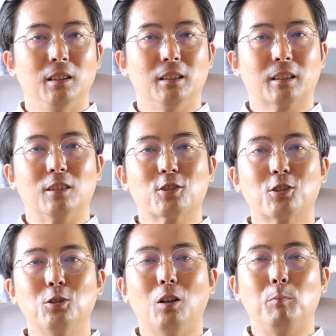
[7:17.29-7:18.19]
This can
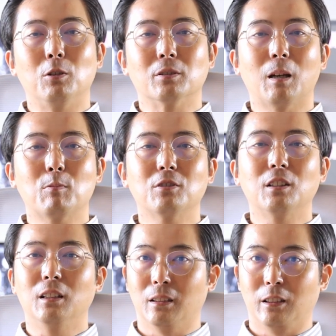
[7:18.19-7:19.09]
skew our
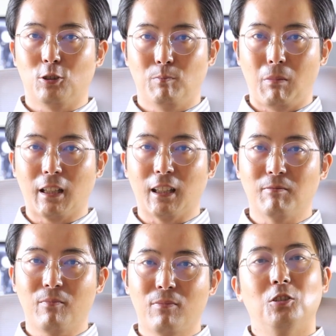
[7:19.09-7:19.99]
perception and decision making.
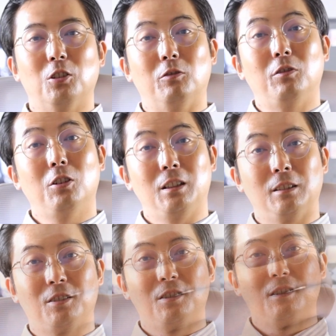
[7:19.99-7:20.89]
To avoid
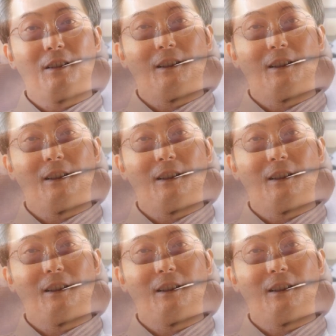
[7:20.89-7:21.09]
this,